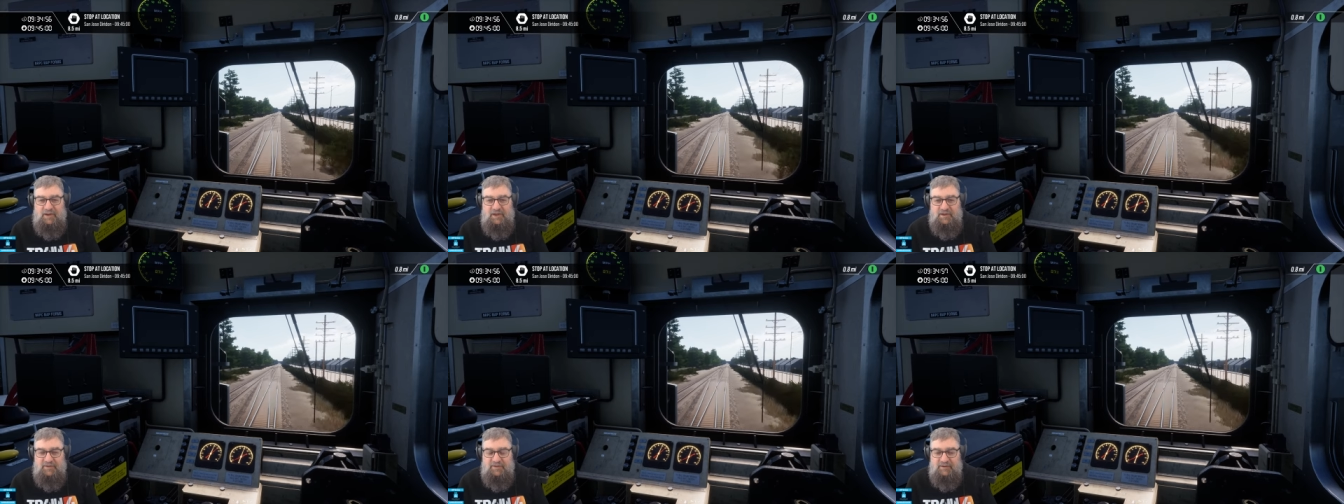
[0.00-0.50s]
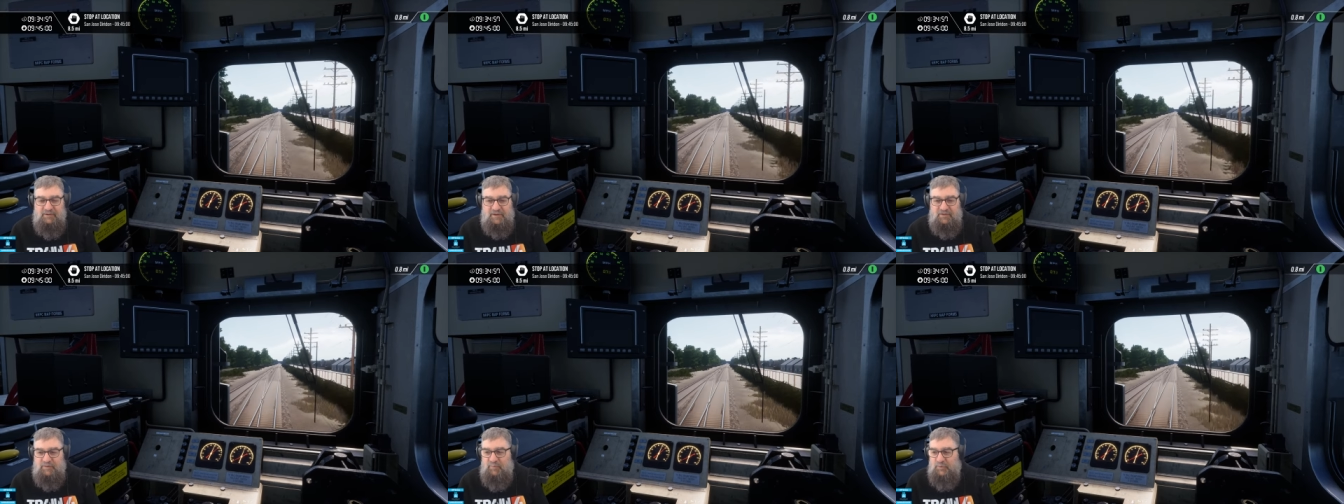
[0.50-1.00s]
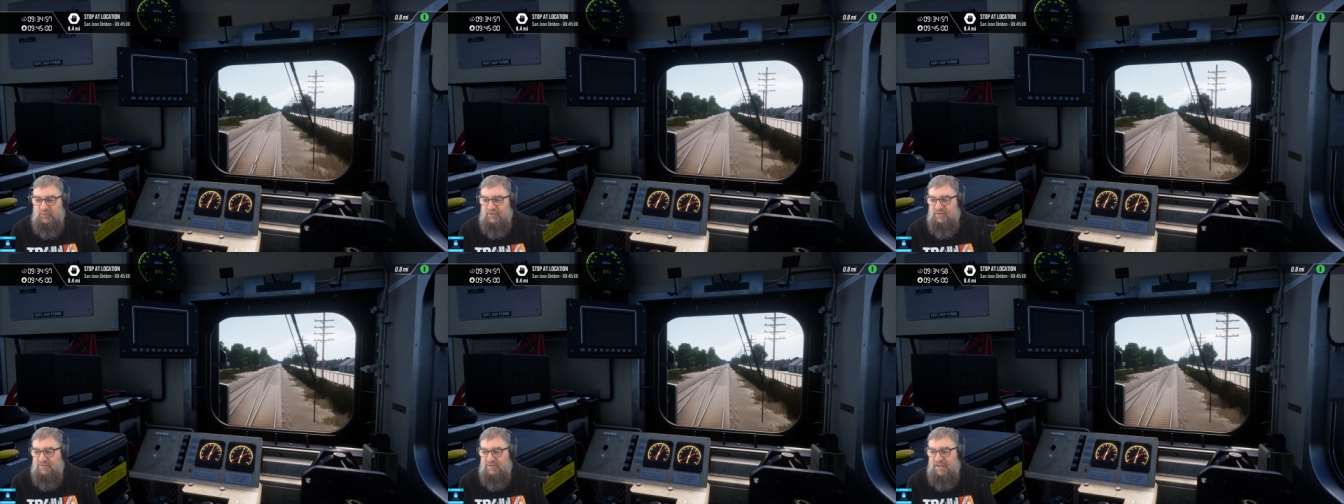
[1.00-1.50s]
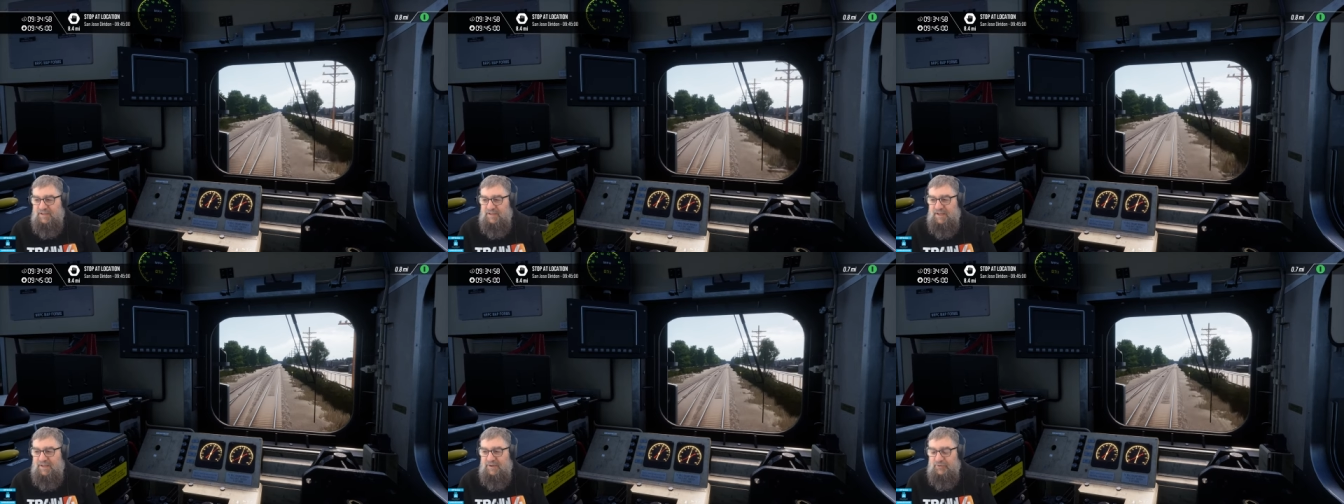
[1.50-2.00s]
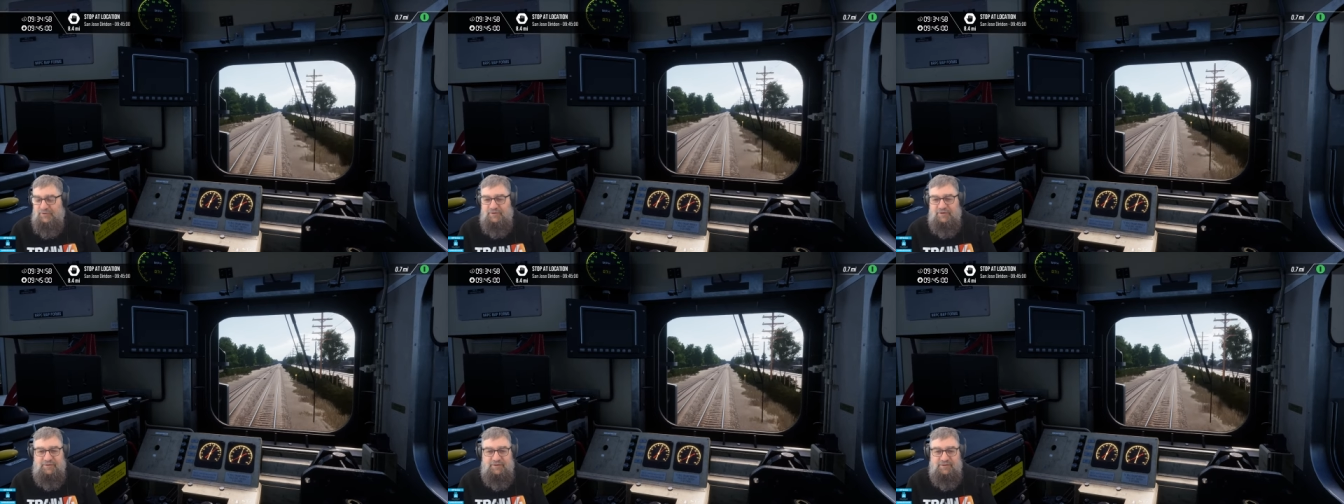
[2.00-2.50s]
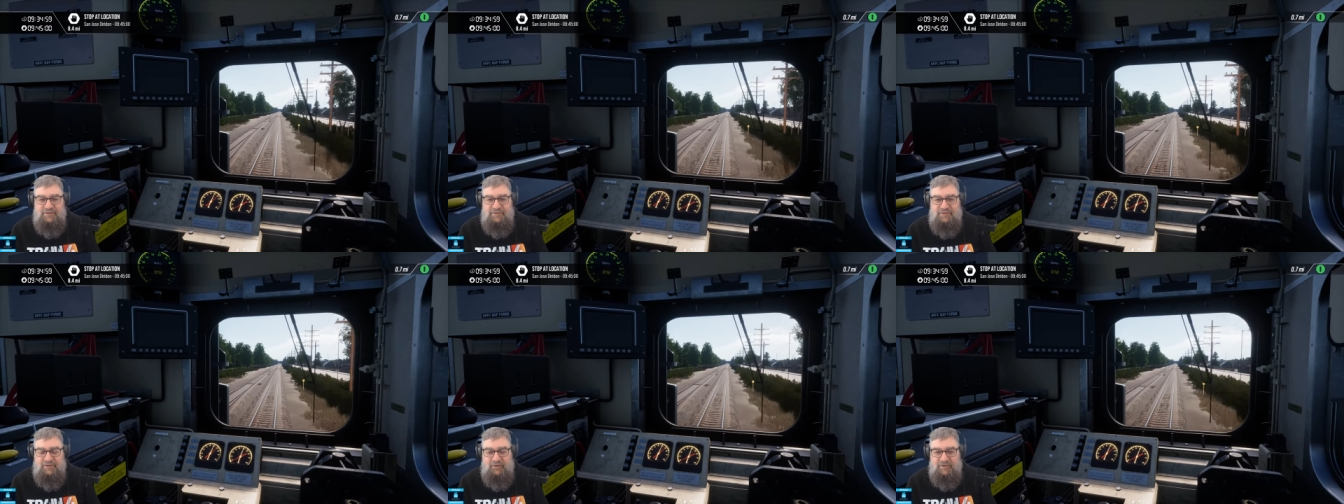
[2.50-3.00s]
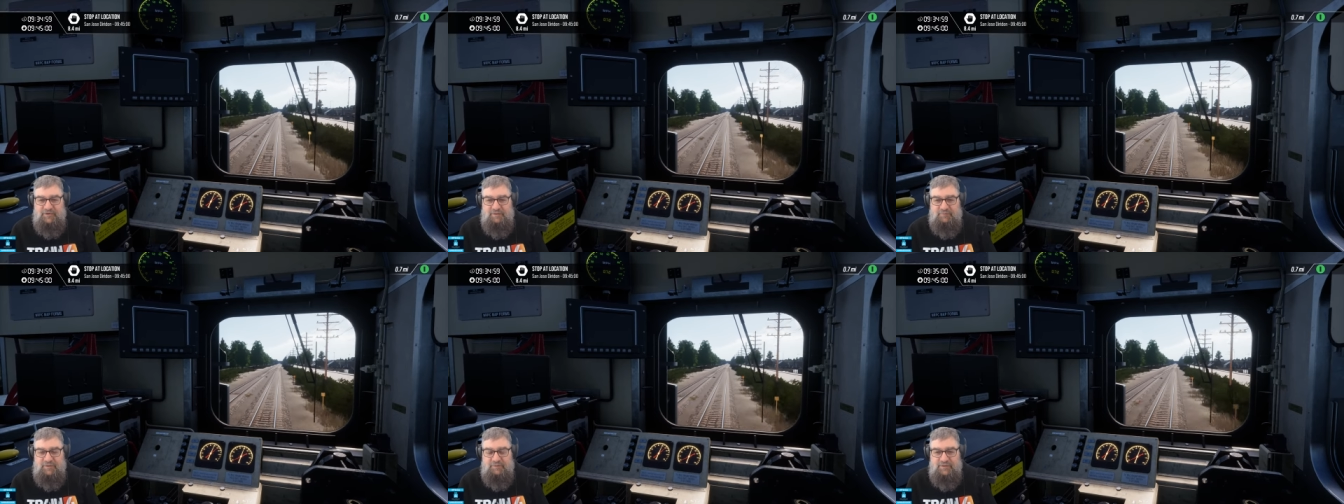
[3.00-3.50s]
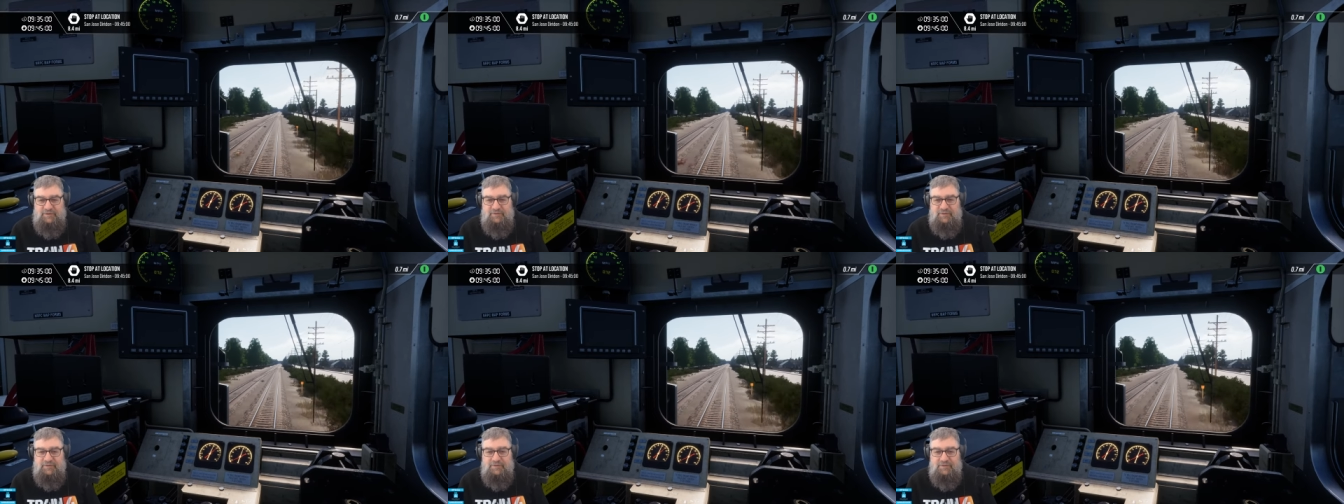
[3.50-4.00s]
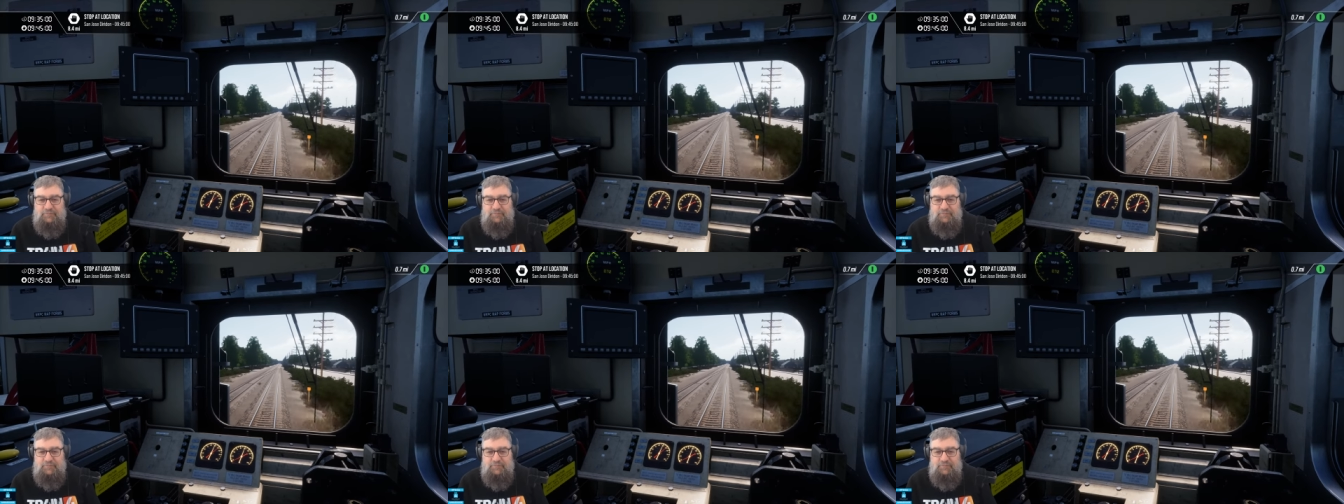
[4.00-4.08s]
And they're actually built in England in the 1950s.